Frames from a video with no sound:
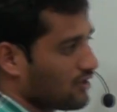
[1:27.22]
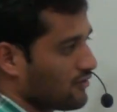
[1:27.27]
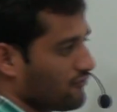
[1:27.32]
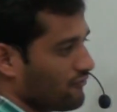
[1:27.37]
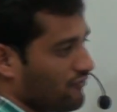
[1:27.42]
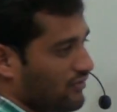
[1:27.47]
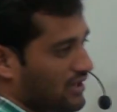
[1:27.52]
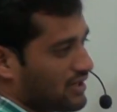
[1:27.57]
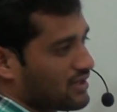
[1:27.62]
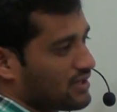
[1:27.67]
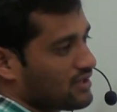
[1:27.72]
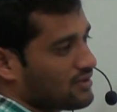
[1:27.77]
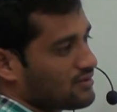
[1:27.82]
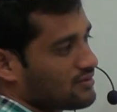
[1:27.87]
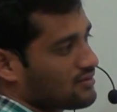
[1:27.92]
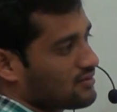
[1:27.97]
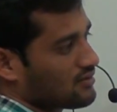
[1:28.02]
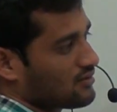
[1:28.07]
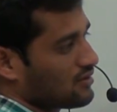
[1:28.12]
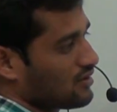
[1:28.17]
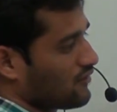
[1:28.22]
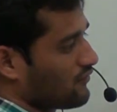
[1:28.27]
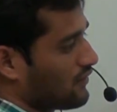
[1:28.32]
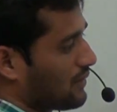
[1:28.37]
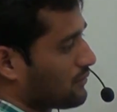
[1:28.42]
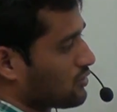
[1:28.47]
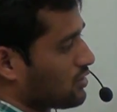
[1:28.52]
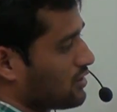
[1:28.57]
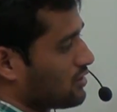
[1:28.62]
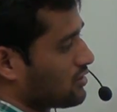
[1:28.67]
When it is, if I
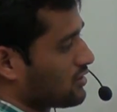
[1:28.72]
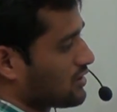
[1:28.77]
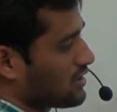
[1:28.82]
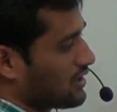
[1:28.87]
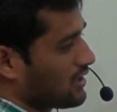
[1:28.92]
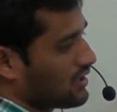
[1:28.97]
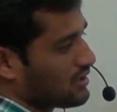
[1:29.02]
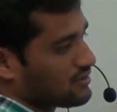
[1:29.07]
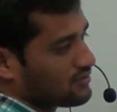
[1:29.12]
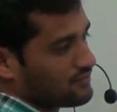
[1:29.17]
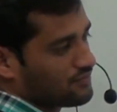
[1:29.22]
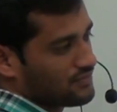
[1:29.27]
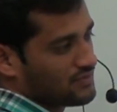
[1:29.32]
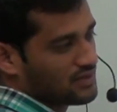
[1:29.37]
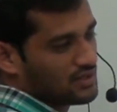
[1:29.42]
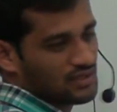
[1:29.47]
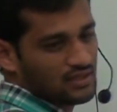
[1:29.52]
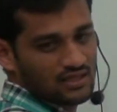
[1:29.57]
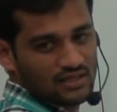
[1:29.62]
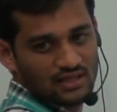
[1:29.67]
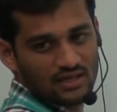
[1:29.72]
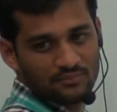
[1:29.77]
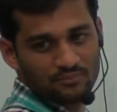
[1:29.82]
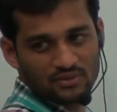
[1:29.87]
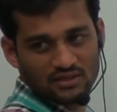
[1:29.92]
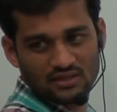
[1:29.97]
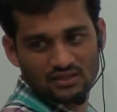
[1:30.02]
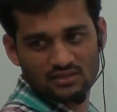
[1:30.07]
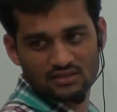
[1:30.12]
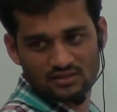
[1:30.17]
am going to create E M
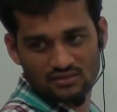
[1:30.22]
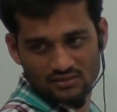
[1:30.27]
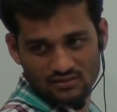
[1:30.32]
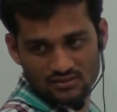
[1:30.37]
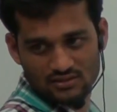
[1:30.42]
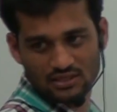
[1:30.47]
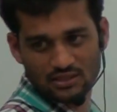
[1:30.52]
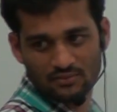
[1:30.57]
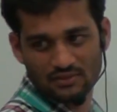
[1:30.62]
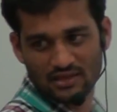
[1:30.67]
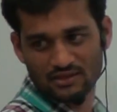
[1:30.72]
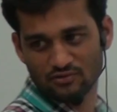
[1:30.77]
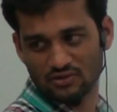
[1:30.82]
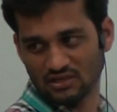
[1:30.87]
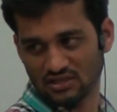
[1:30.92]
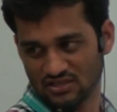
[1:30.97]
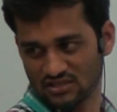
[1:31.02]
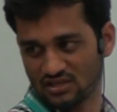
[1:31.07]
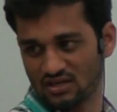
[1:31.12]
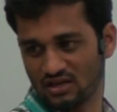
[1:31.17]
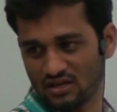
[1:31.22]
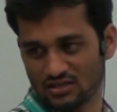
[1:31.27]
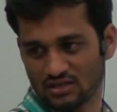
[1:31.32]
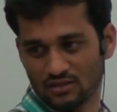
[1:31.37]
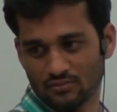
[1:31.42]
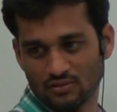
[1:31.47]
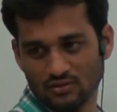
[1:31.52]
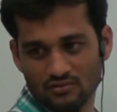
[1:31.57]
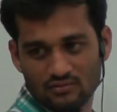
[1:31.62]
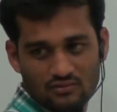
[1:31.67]
P table as what? Internal
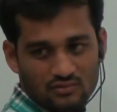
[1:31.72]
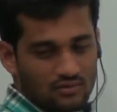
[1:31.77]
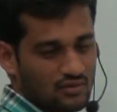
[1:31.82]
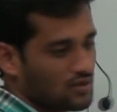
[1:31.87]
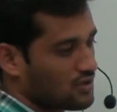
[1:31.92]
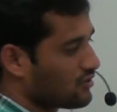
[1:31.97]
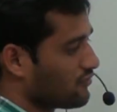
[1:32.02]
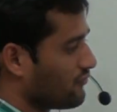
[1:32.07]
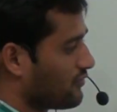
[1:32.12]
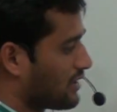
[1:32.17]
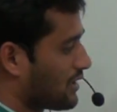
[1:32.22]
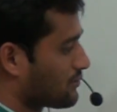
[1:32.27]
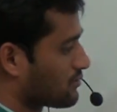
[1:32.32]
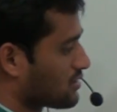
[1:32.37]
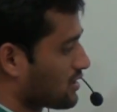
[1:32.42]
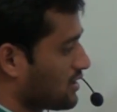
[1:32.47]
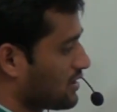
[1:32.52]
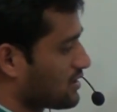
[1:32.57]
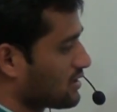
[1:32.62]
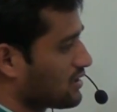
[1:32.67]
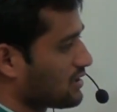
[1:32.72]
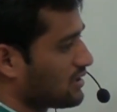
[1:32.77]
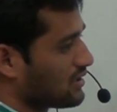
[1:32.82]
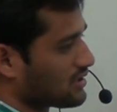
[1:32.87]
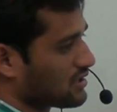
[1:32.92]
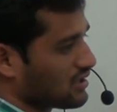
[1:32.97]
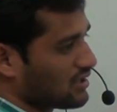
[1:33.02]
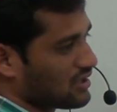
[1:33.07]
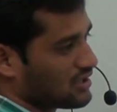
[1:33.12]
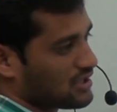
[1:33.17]
table. When I am creating
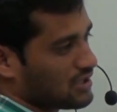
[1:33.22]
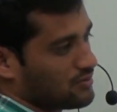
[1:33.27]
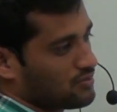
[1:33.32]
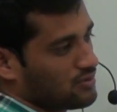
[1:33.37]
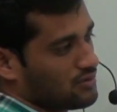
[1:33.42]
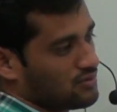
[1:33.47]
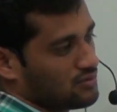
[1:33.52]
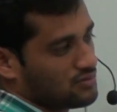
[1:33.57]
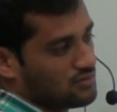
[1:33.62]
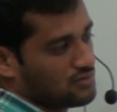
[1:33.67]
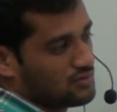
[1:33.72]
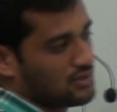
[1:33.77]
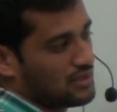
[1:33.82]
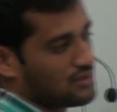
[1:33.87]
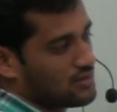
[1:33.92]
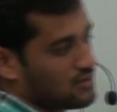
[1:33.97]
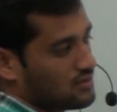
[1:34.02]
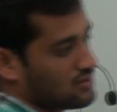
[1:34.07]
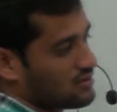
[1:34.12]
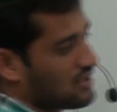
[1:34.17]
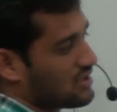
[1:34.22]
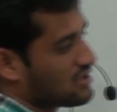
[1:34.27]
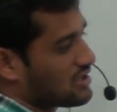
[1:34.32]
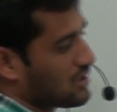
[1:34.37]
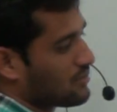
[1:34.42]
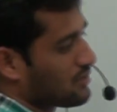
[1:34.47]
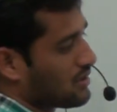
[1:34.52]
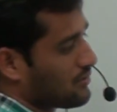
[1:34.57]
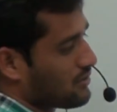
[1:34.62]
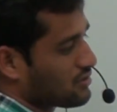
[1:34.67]
internal table, that, that
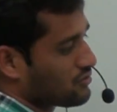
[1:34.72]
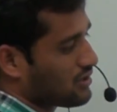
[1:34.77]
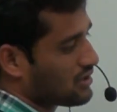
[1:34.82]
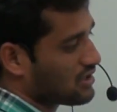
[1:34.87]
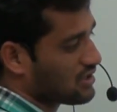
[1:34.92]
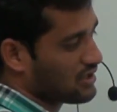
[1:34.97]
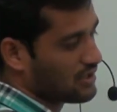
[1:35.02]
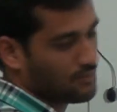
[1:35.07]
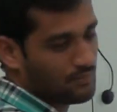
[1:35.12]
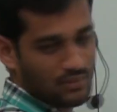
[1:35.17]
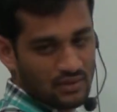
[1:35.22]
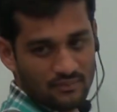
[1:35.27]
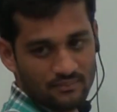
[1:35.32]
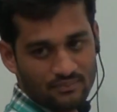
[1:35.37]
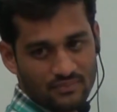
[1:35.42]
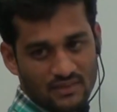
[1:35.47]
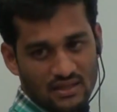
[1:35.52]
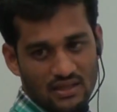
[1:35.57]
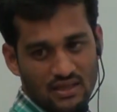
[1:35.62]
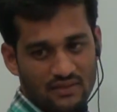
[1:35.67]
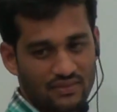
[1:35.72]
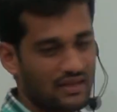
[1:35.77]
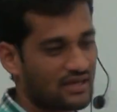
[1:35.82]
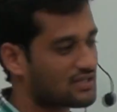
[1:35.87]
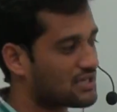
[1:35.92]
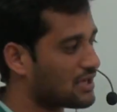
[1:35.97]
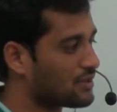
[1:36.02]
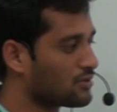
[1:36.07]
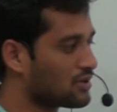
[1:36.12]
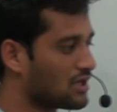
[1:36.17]
table name is what? E M P.
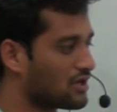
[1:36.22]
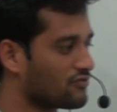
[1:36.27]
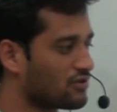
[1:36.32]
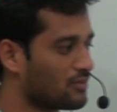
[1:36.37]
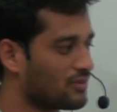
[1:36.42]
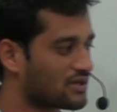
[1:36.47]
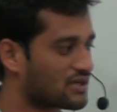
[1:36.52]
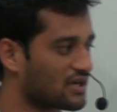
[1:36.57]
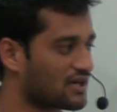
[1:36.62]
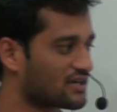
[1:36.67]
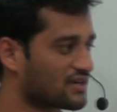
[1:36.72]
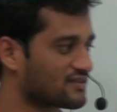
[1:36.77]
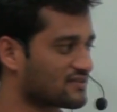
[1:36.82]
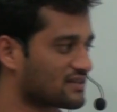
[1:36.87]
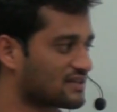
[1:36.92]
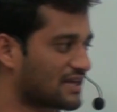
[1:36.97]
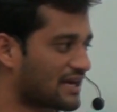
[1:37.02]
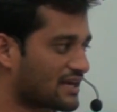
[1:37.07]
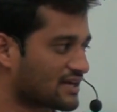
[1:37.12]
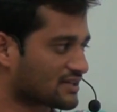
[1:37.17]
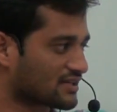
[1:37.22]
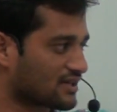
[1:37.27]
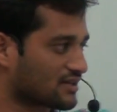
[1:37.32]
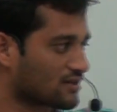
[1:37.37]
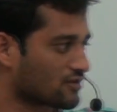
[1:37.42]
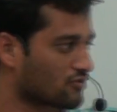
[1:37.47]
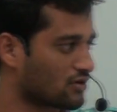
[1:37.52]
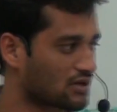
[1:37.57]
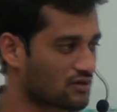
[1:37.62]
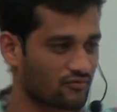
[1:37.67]
That table name will be created as a directory
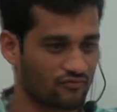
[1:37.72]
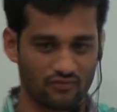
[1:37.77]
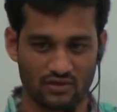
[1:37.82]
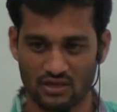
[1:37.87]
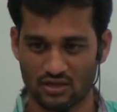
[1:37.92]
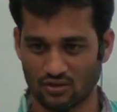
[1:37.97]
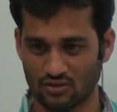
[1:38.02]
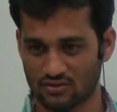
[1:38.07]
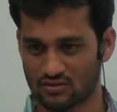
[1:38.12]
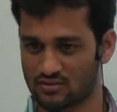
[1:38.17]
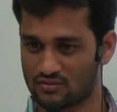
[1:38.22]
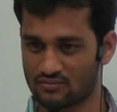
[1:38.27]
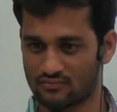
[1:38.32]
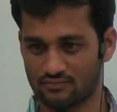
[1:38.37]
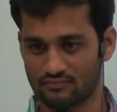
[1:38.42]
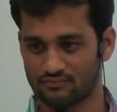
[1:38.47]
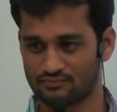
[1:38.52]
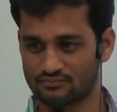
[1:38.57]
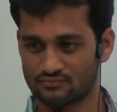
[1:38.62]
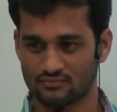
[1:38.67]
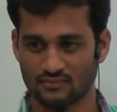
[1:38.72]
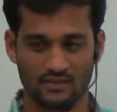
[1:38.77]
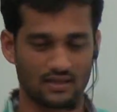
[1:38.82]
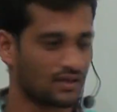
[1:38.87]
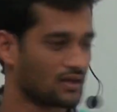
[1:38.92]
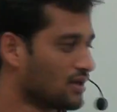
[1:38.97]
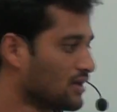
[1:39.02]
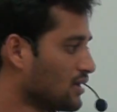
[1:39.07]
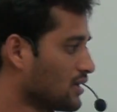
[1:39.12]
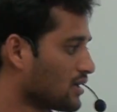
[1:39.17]
under what? Warehouse.
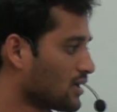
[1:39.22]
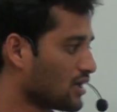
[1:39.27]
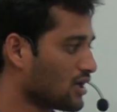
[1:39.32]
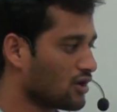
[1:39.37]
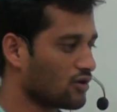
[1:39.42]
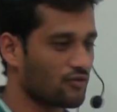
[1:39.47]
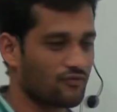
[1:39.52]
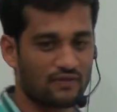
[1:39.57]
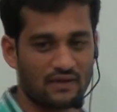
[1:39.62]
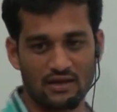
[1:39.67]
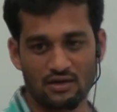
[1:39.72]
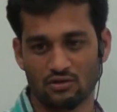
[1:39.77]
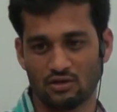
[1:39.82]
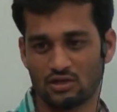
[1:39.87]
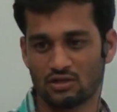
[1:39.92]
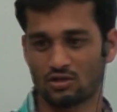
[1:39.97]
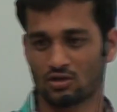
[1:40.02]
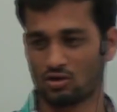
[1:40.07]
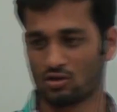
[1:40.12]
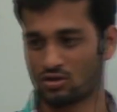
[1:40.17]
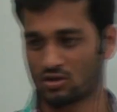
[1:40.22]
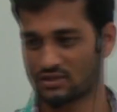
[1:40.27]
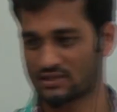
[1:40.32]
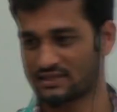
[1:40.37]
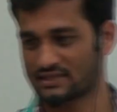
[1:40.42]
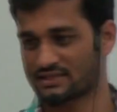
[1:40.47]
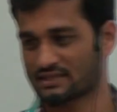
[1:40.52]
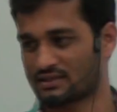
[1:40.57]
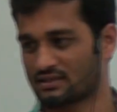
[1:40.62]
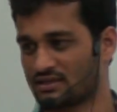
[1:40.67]
Now if you are going to load
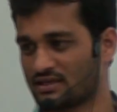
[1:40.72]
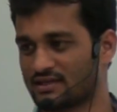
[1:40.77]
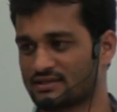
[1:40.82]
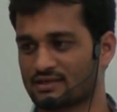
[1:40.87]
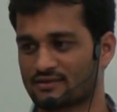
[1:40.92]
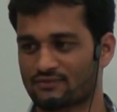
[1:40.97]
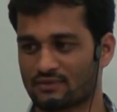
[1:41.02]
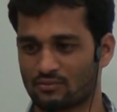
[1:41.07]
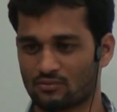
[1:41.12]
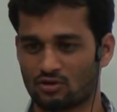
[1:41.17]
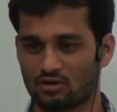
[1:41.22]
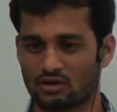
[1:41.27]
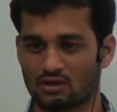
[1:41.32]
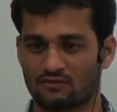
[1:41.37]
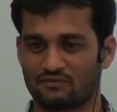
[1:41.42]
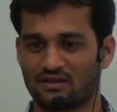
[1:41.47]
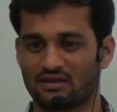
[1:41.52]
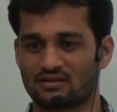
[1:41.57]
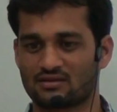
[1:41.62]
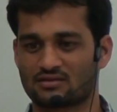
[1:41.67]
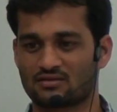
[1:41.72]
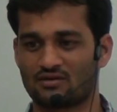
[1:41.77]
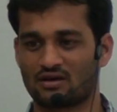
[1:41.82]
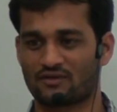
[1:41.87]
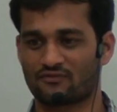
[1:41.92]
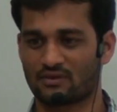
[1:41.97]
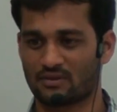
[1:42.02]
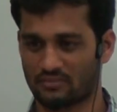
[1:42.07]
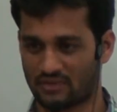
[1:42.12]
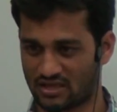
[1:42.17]
data either from local file
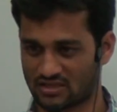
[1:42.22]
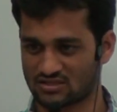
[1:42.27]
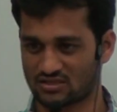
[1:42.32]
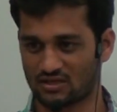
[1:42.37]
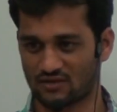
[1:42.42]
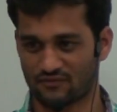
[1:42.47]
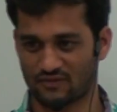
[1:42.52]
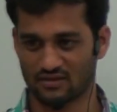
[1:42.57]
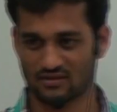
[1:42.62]
or from H D F